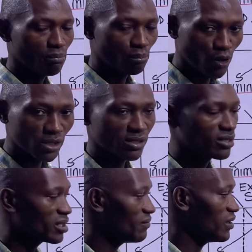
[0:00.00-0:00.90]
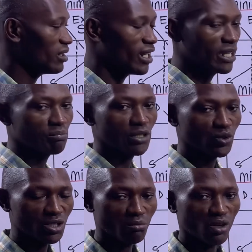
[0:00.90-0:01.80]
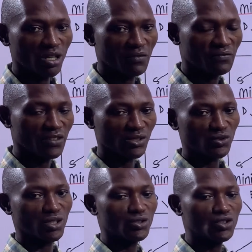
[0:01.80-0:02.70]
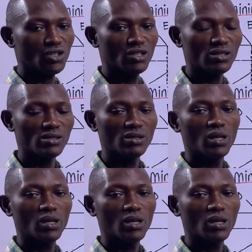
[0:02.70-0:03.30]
positively, like building more infrastructures,